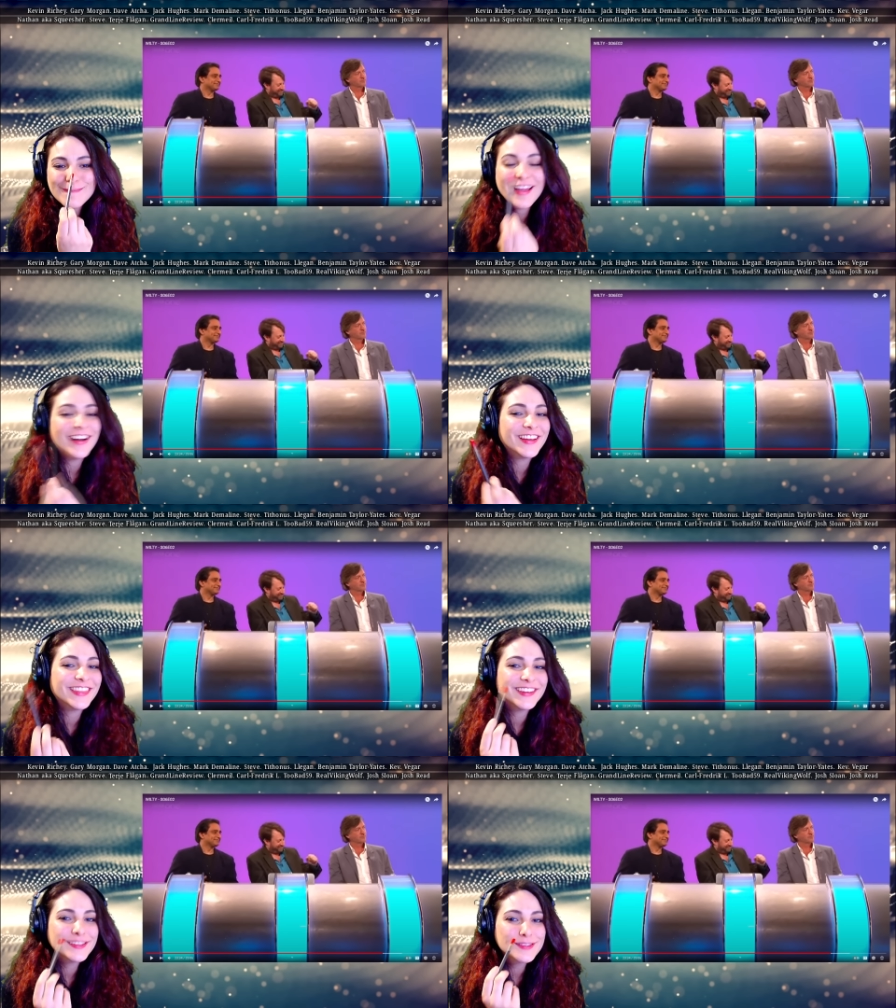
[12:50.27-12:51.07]
I
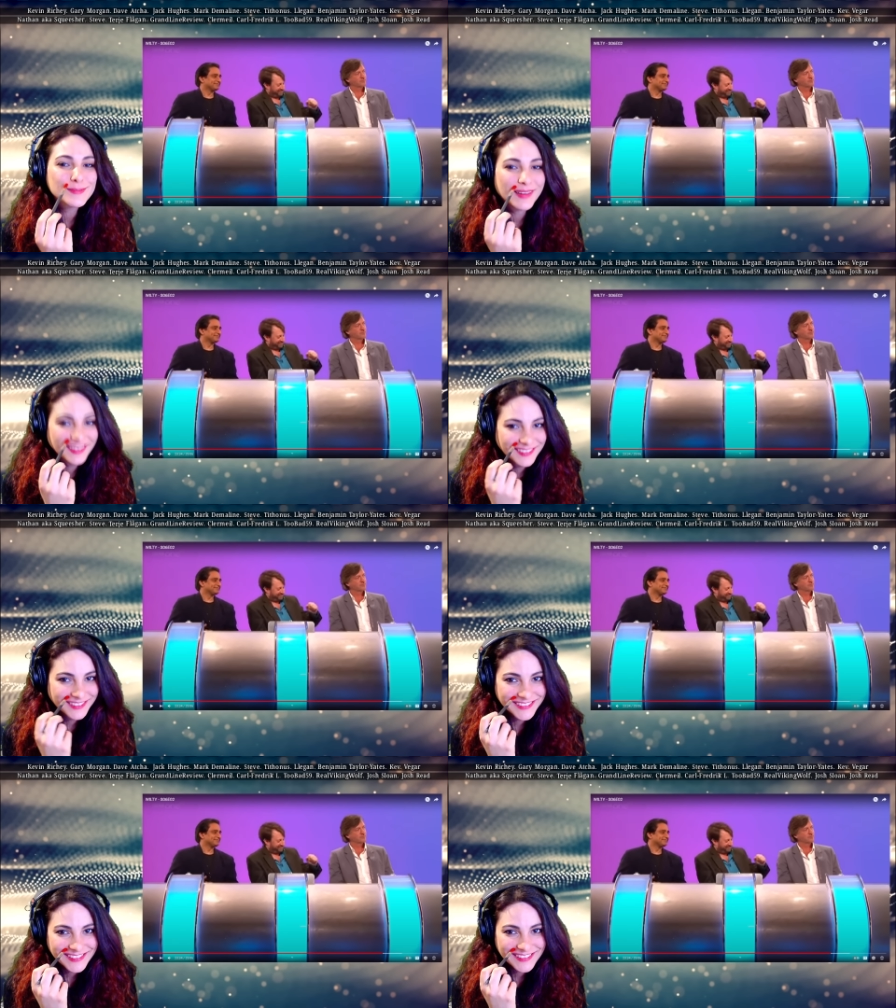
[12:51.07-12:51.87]
think it's
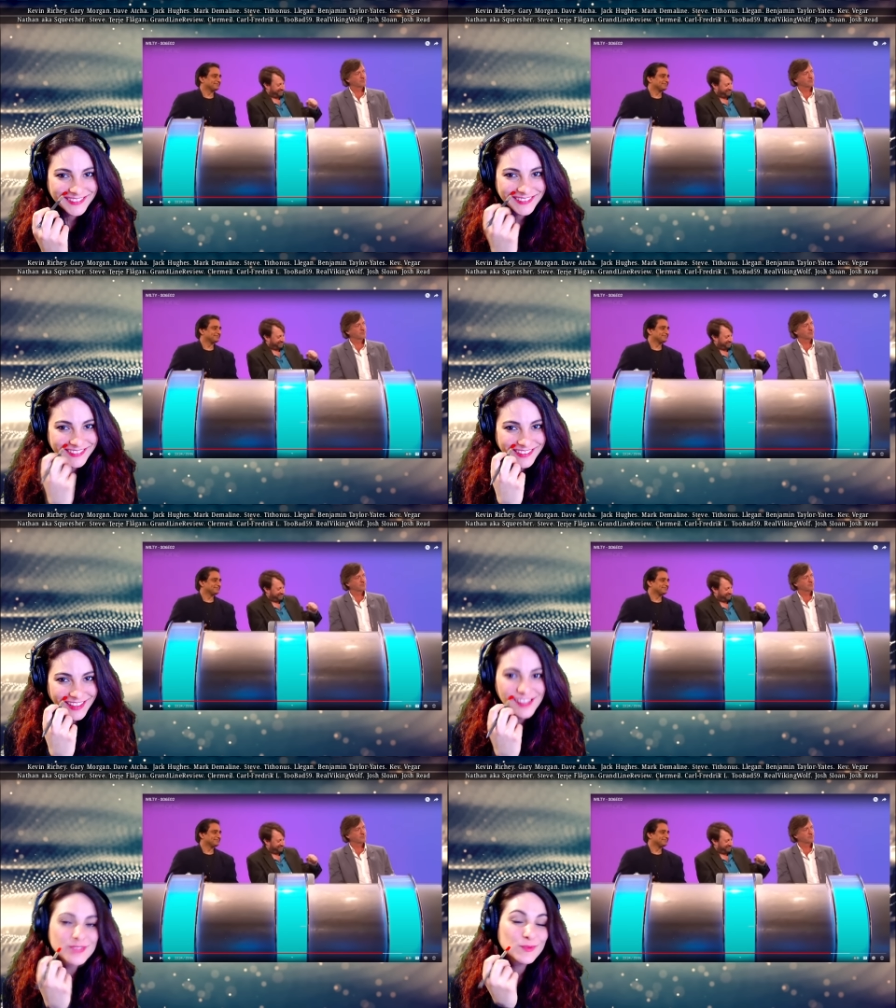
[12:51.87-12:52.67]
Miles.
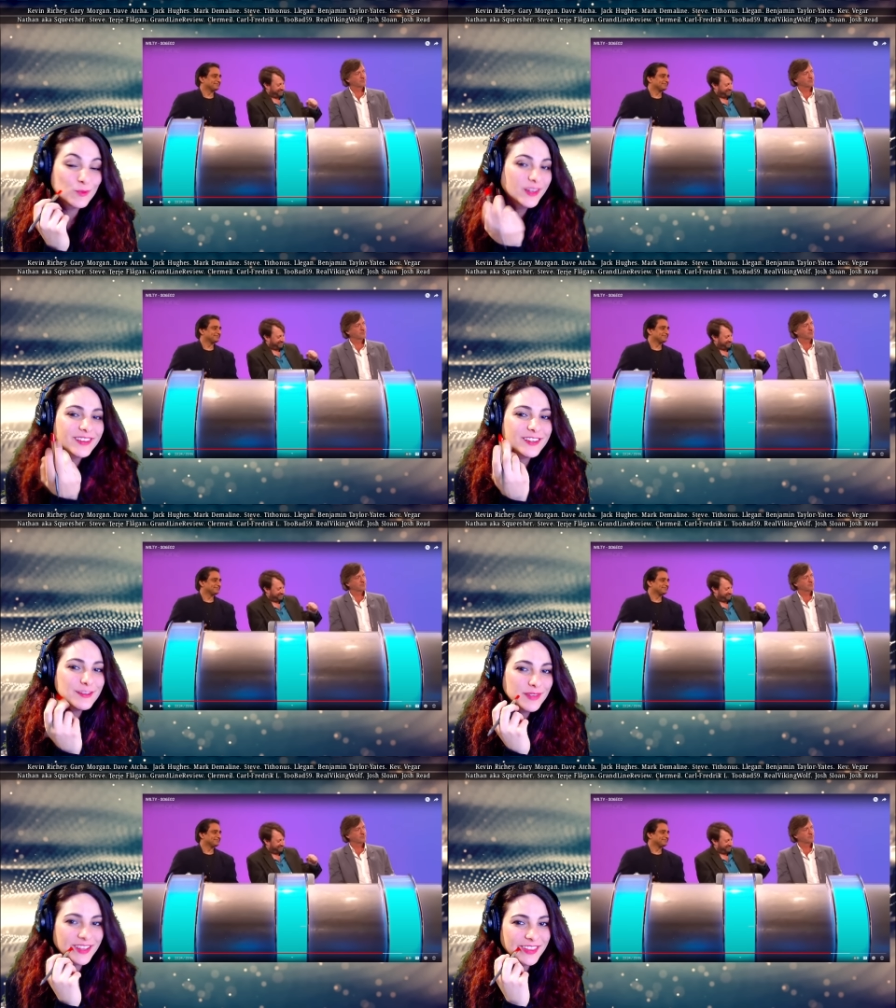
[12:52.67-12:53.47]
It's weird,
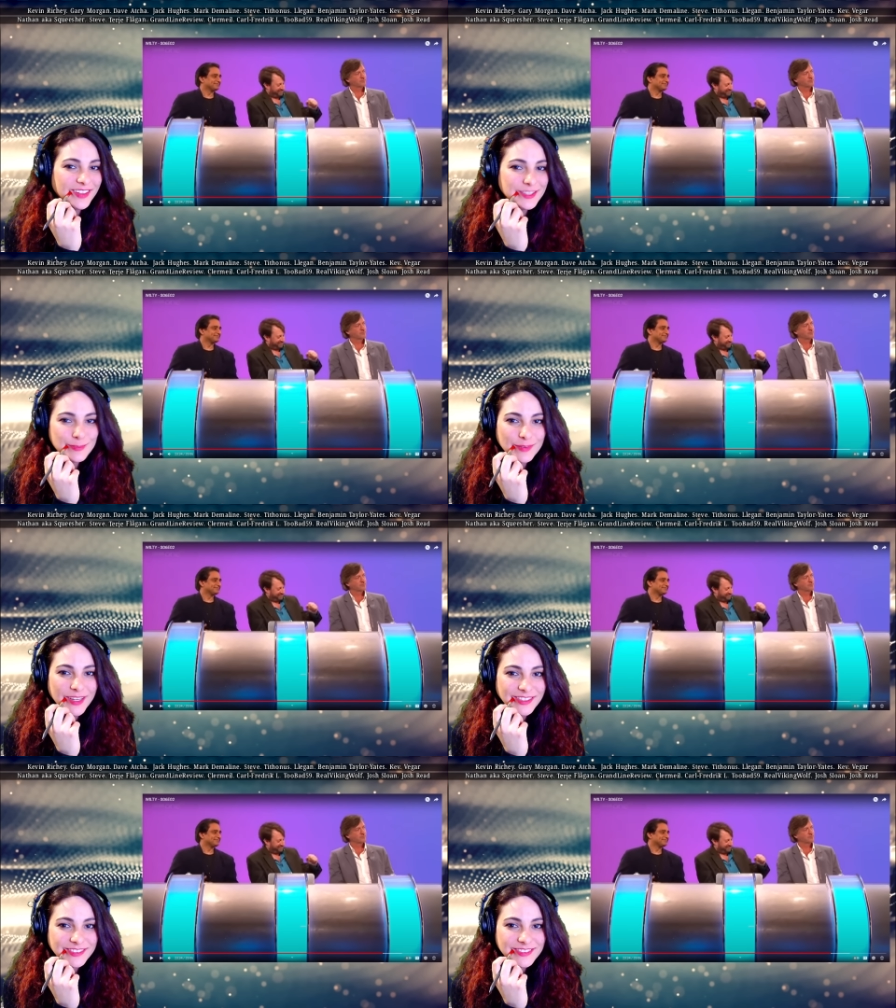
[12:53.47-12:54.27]
but I think it's
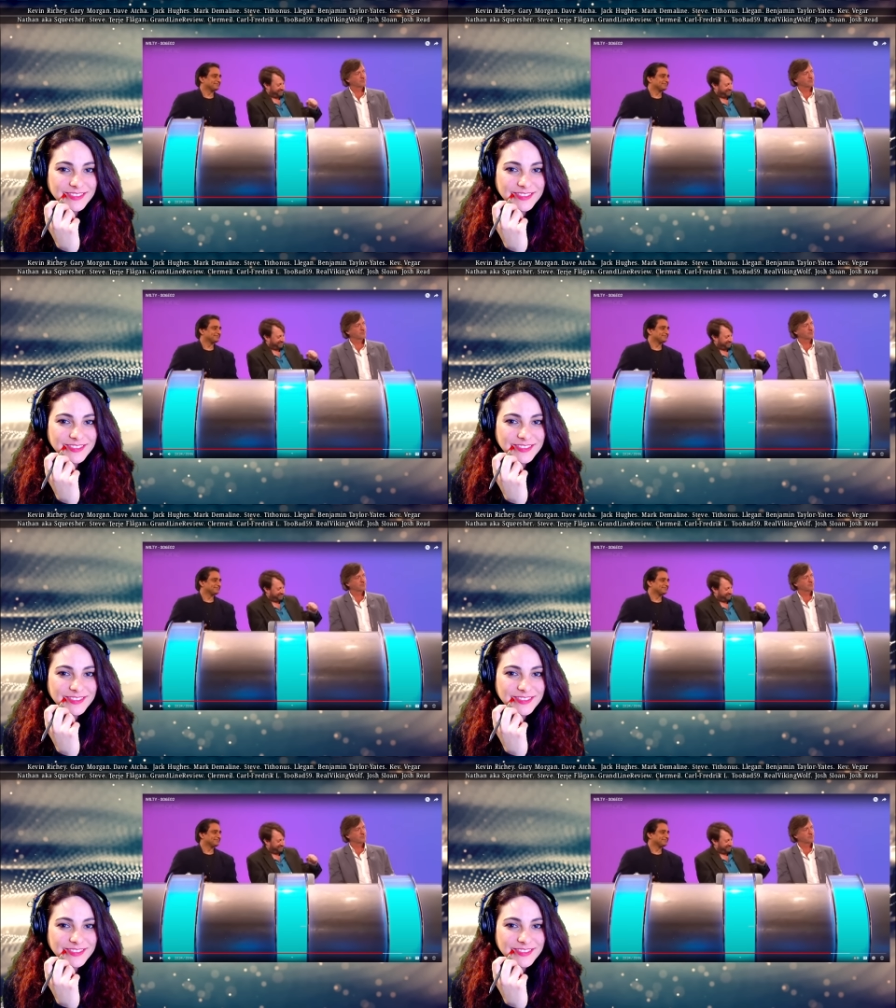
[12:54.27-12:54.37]
Miles.